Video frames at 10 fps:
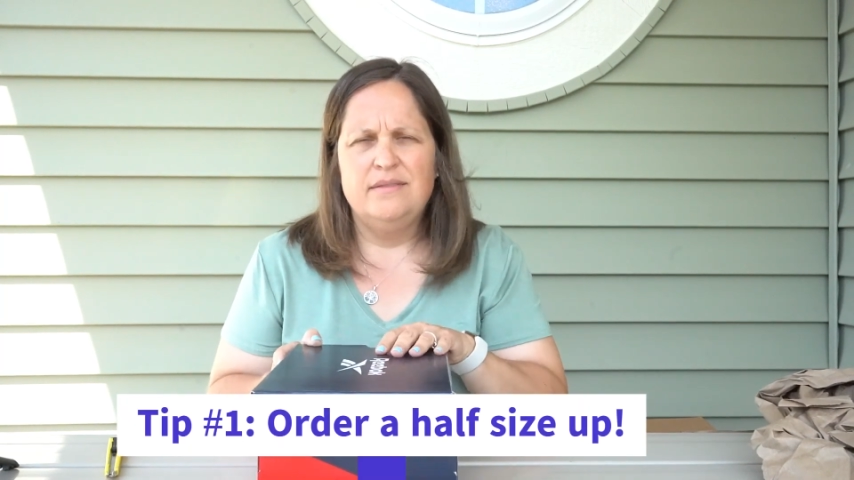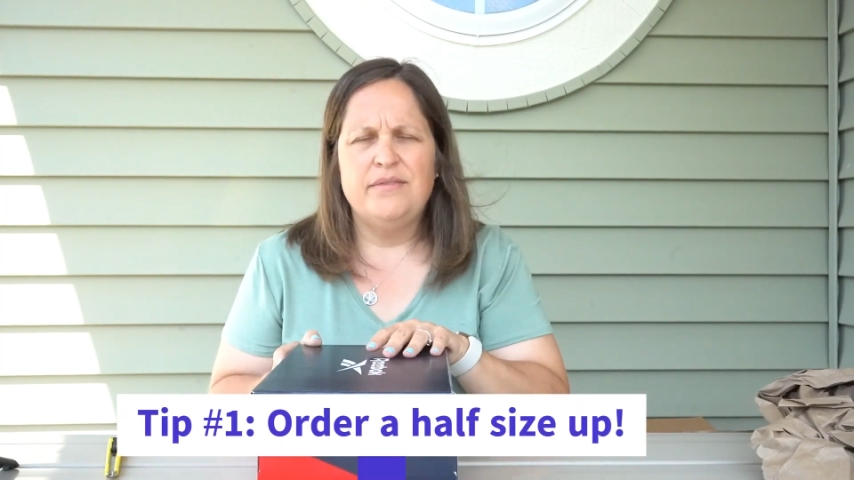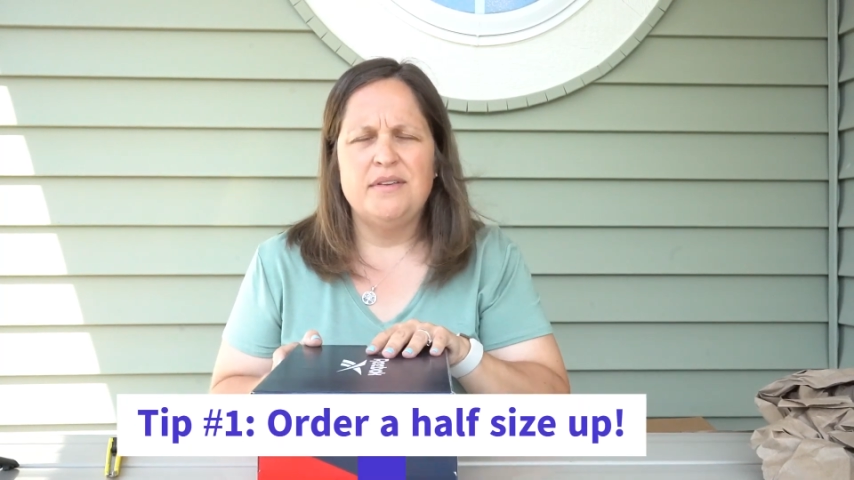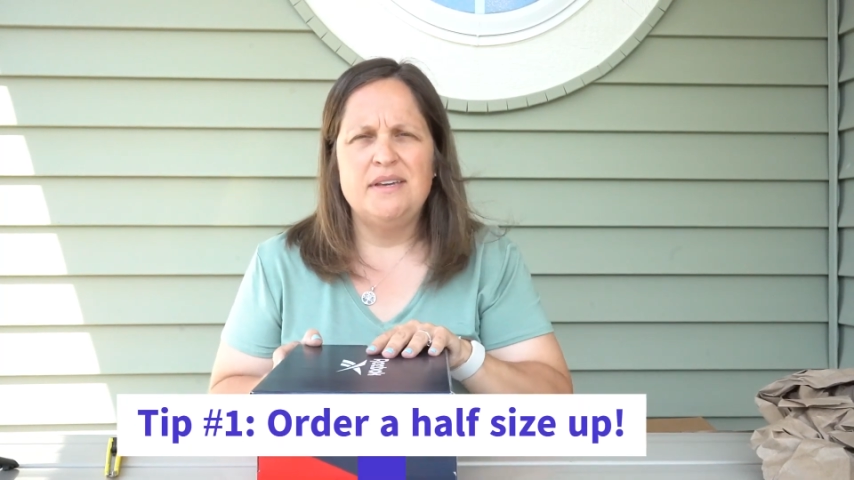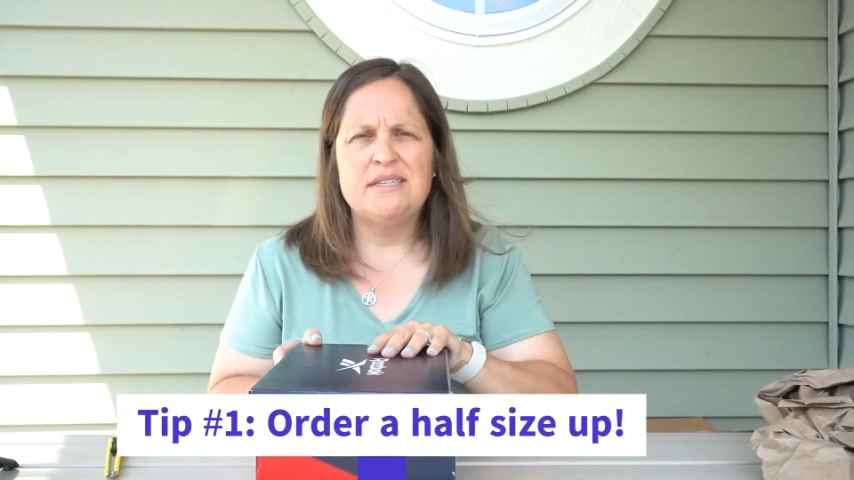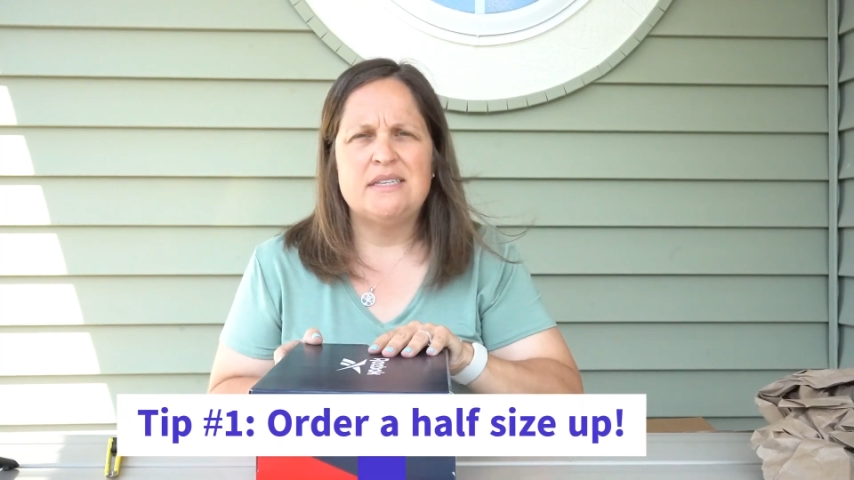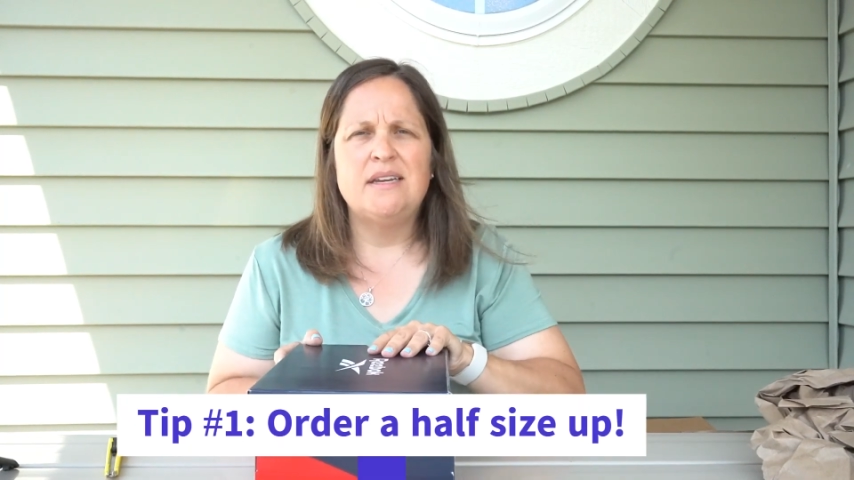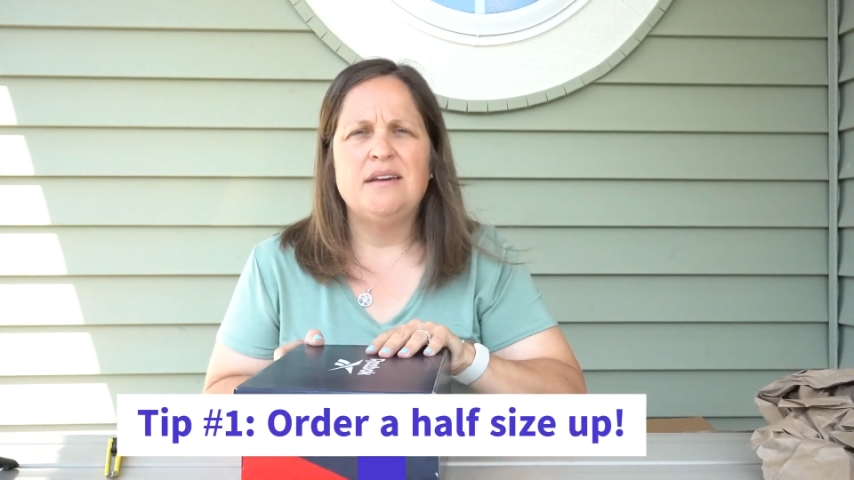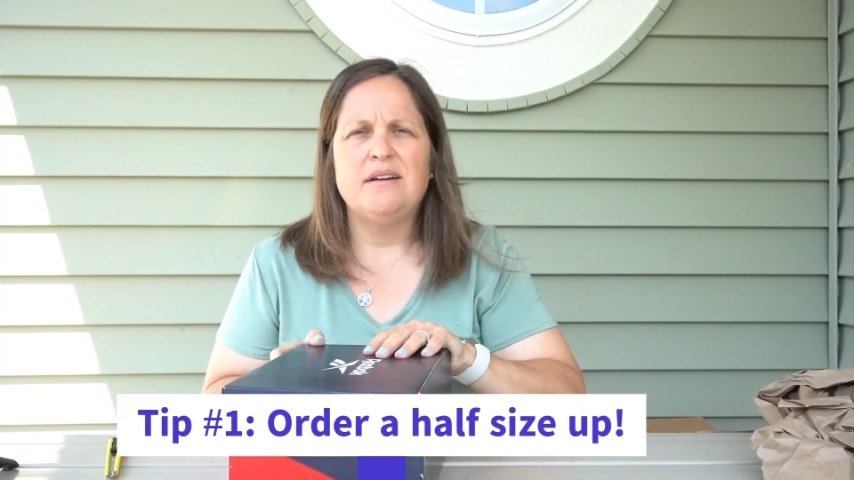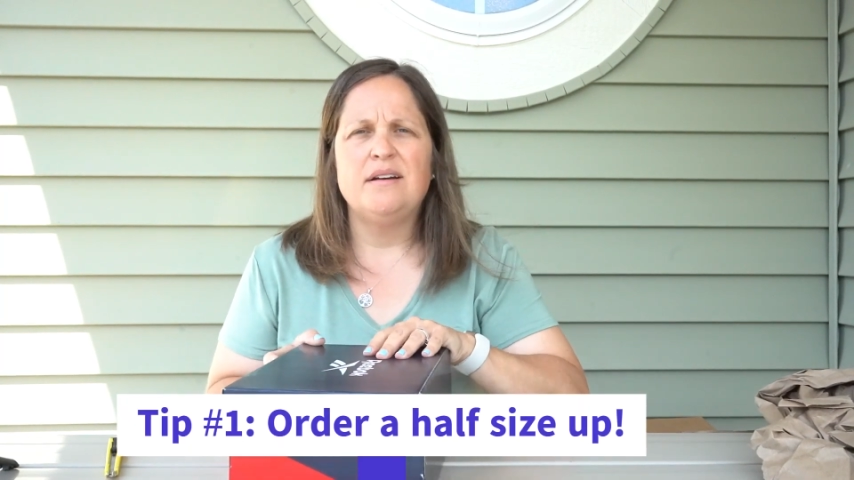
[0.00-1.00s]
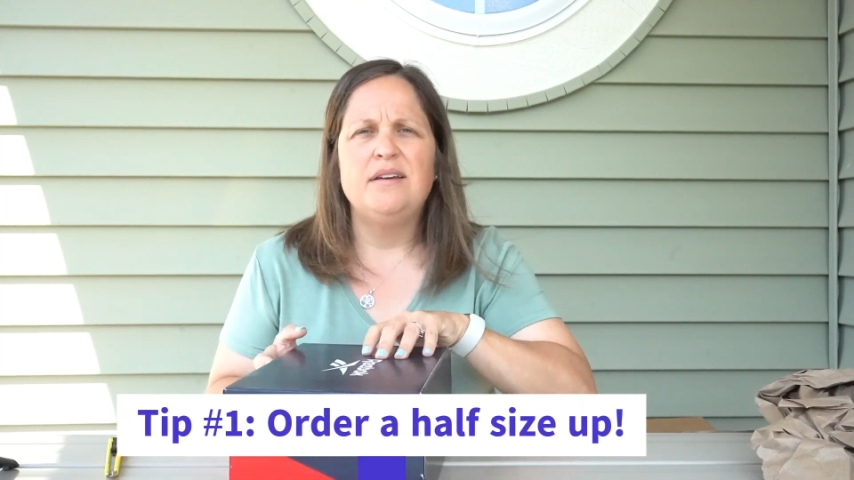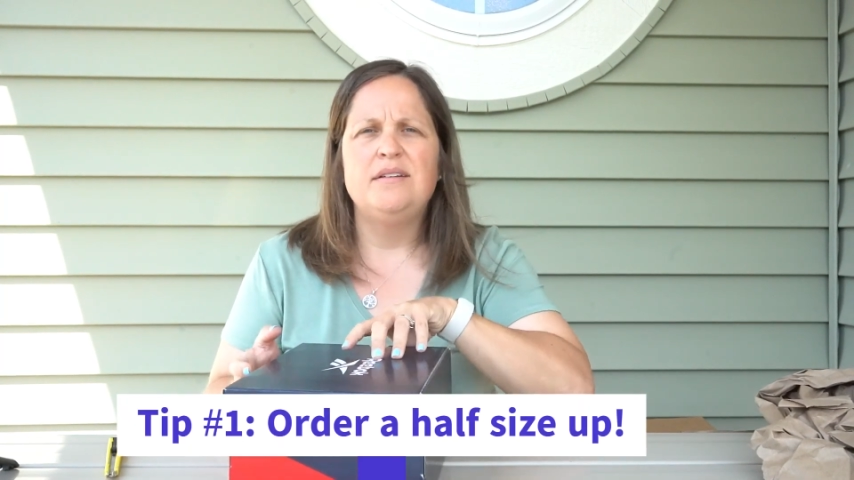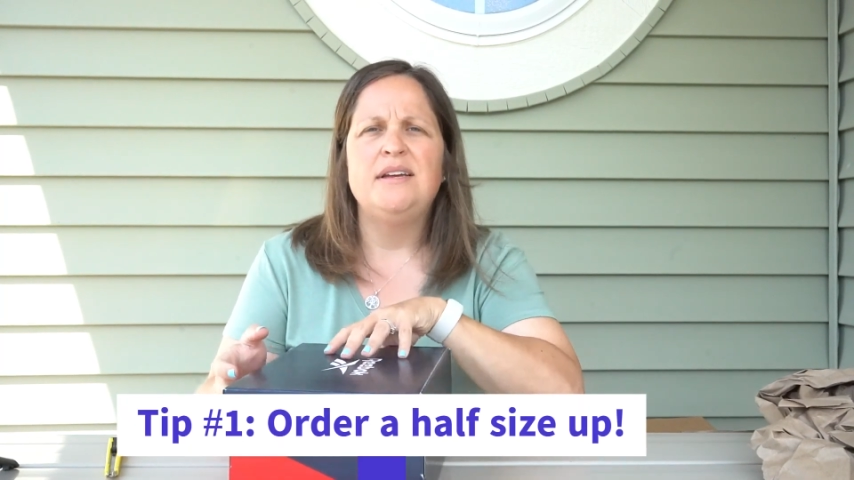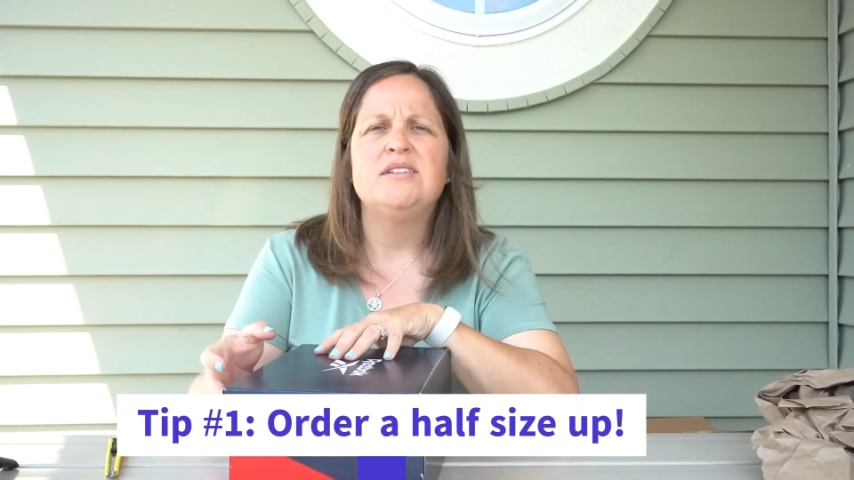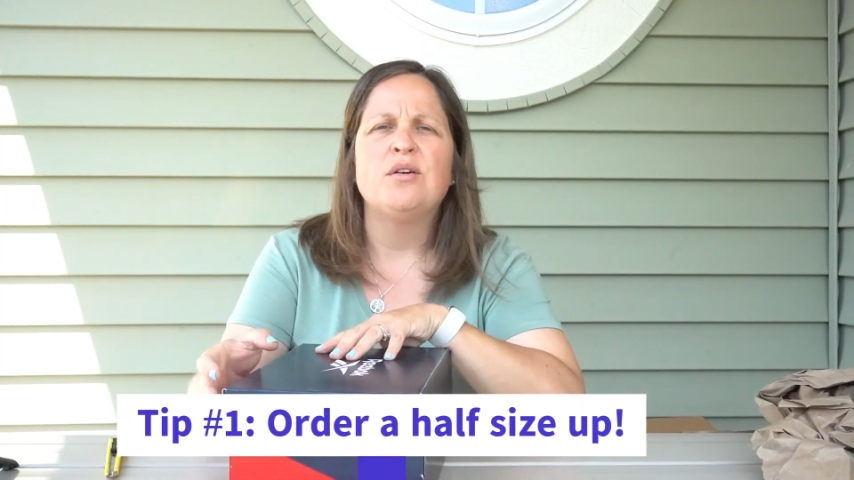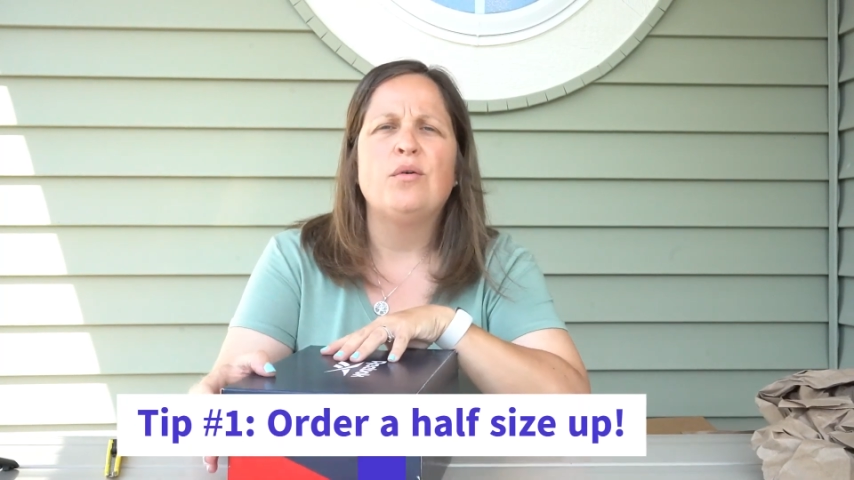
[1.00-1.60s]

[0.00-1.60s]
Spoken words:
for this sneaker you need to